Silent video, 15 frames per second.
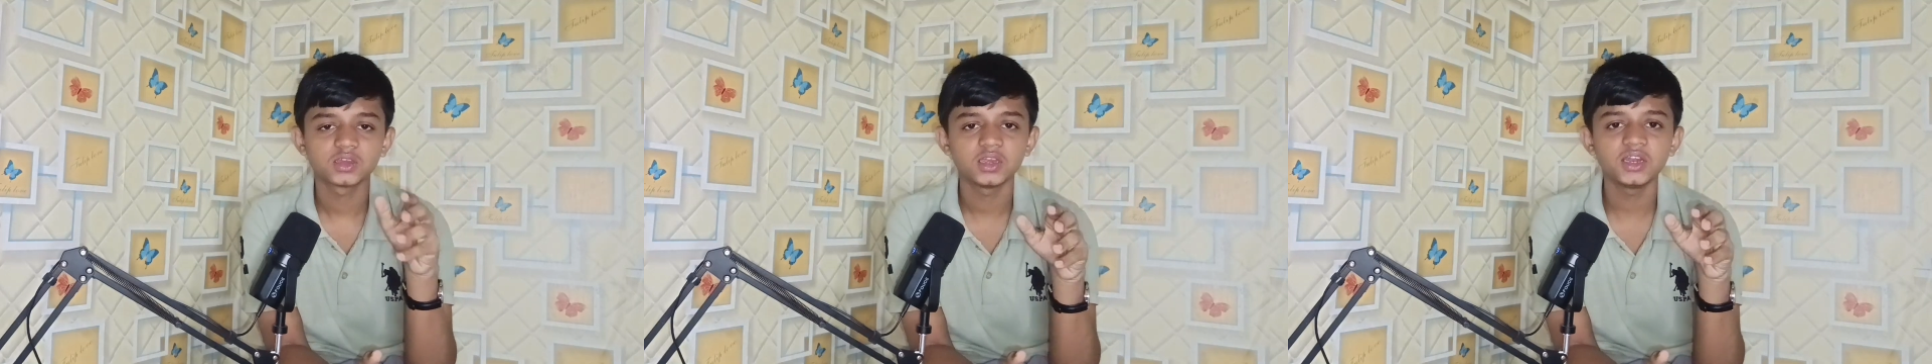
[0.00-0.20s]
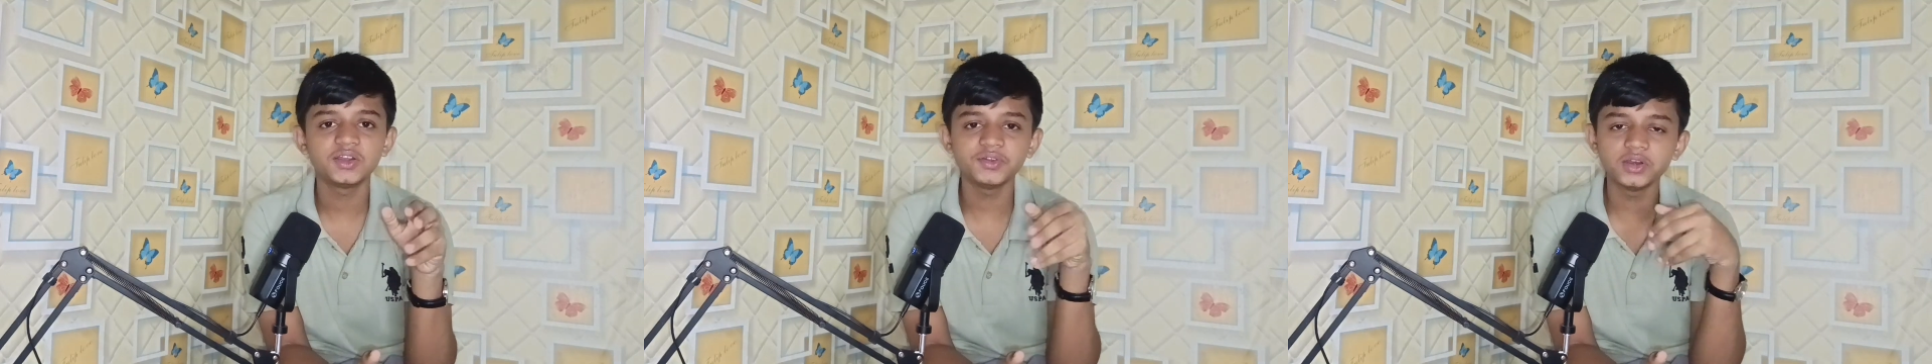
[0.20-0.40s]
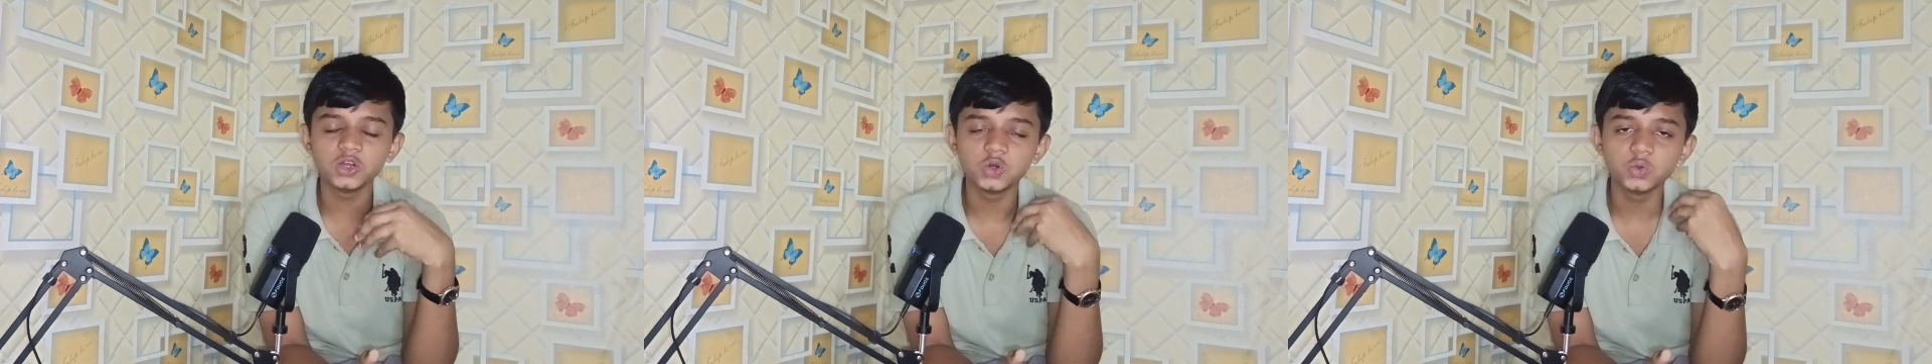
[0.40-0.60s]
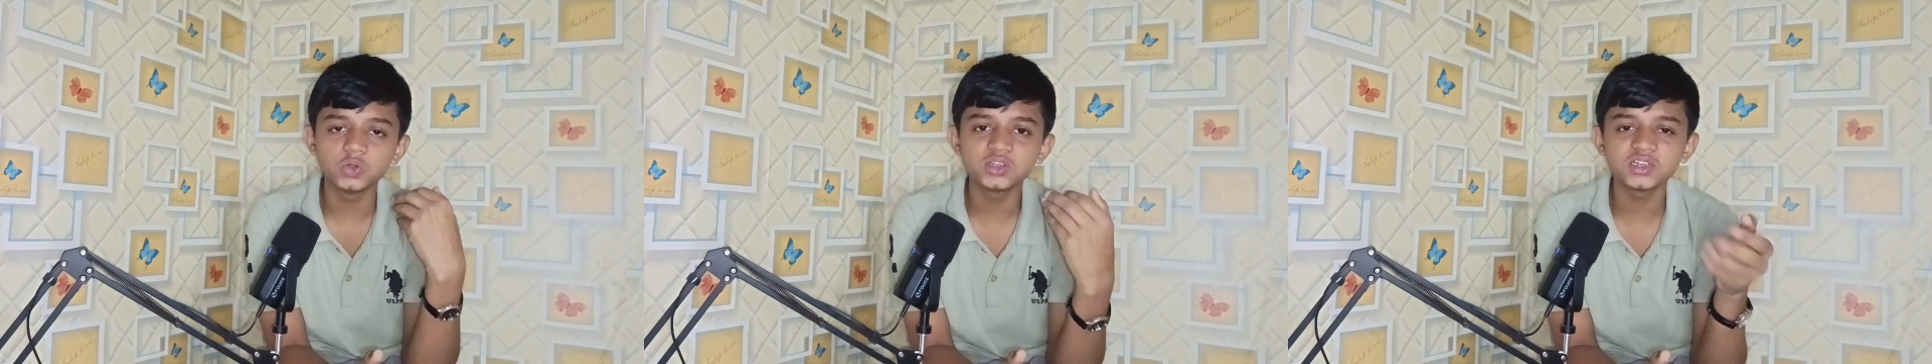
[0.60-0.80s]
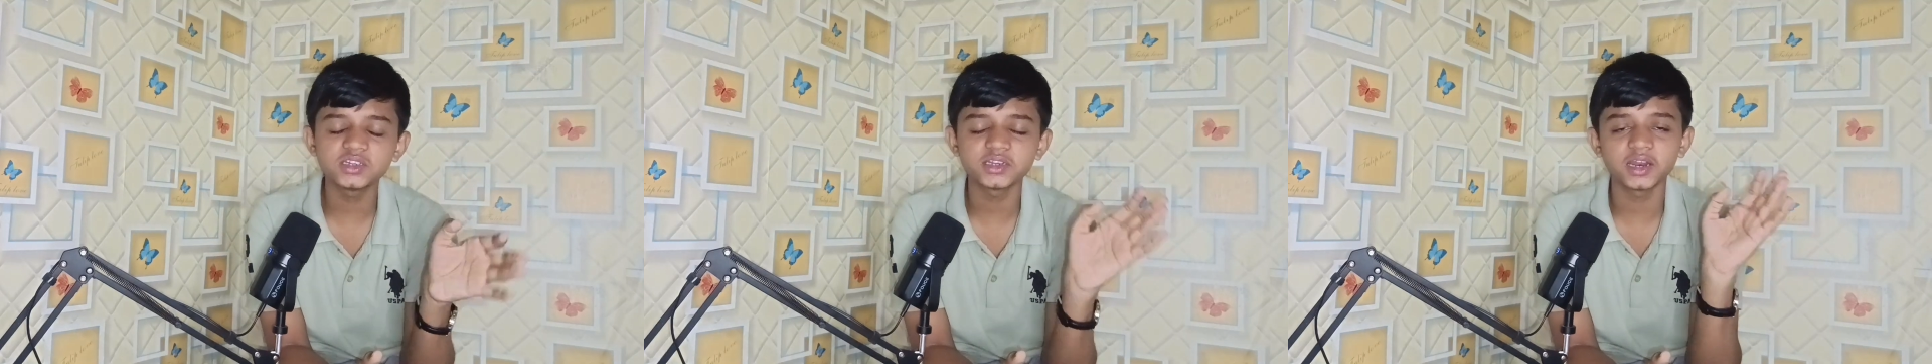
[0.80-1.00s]
It will
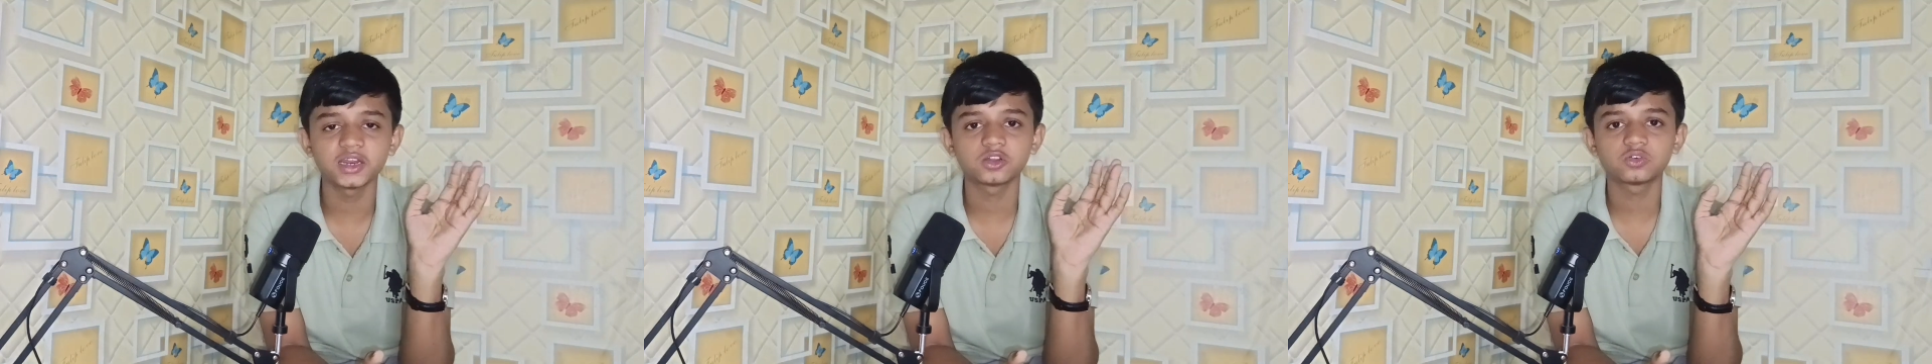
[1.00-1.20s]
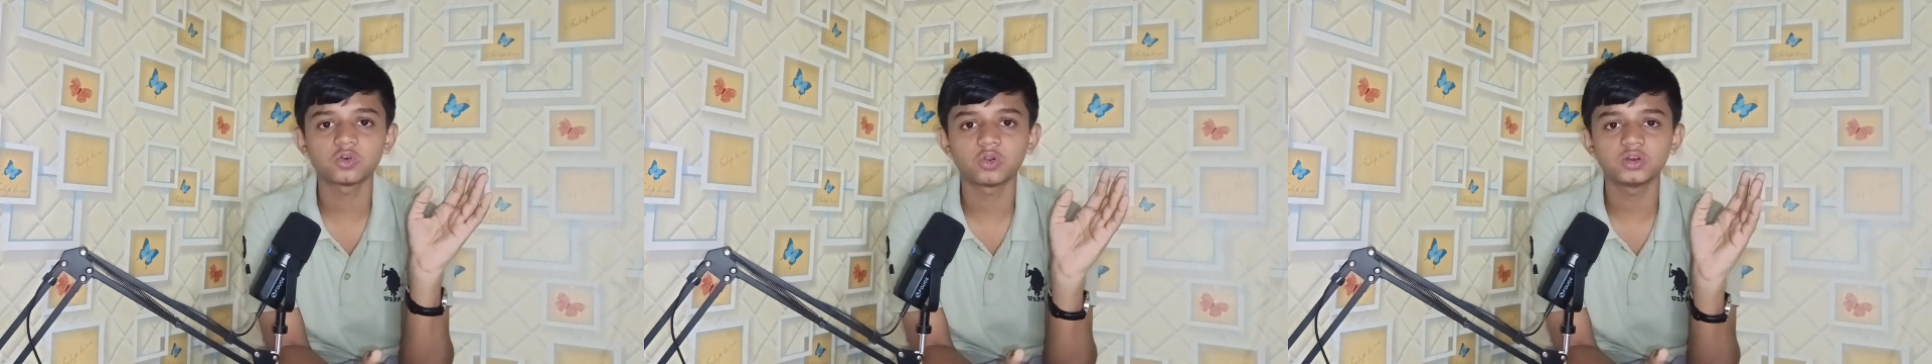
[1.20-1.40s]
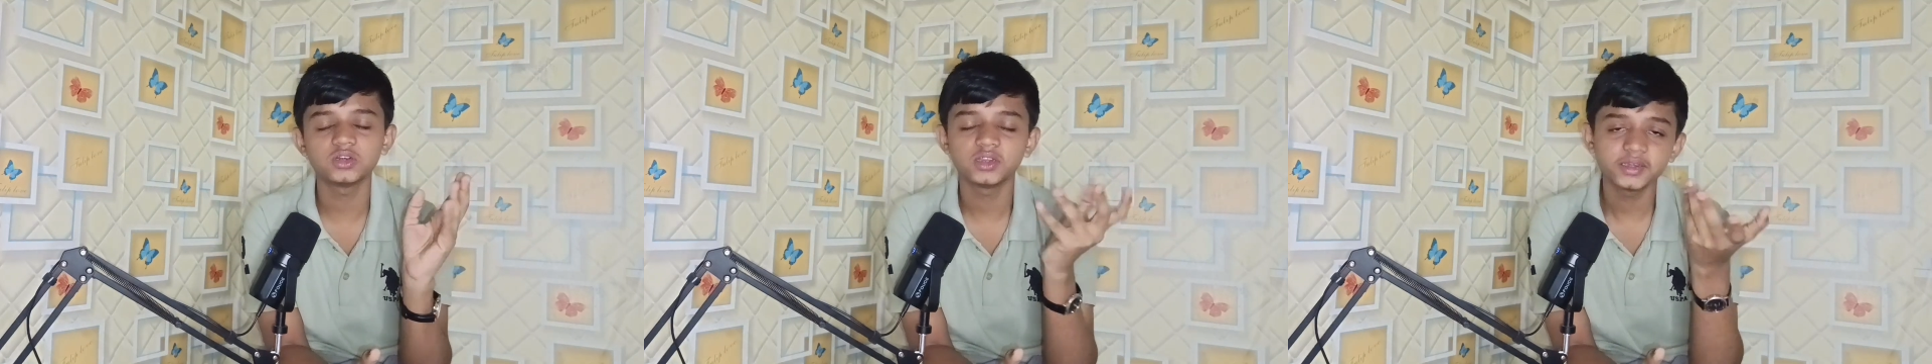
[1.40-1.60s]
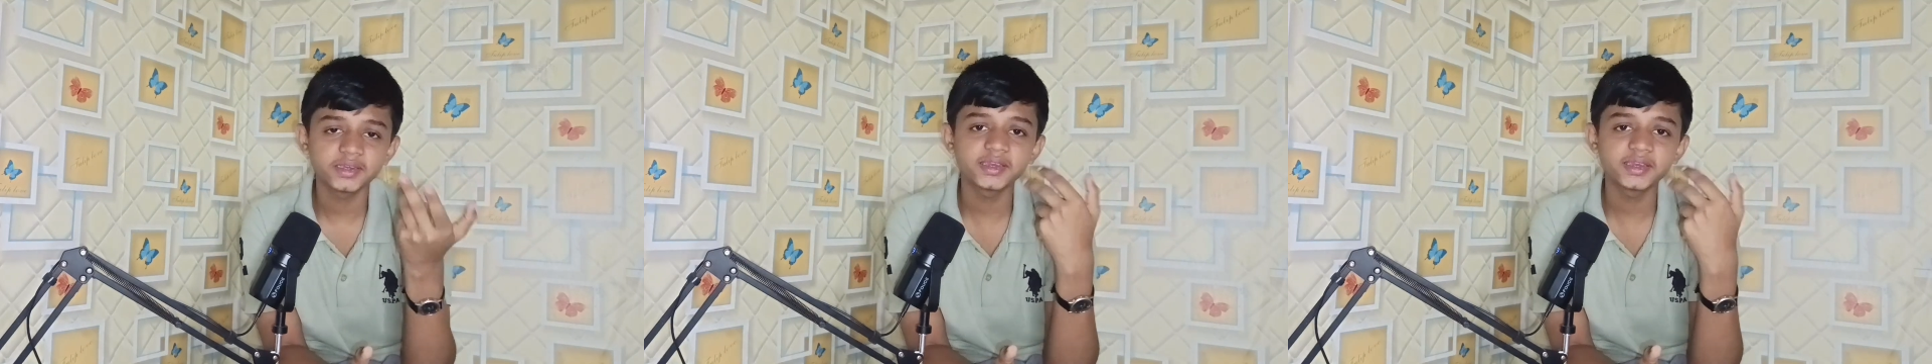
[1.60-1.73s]
lose its electron,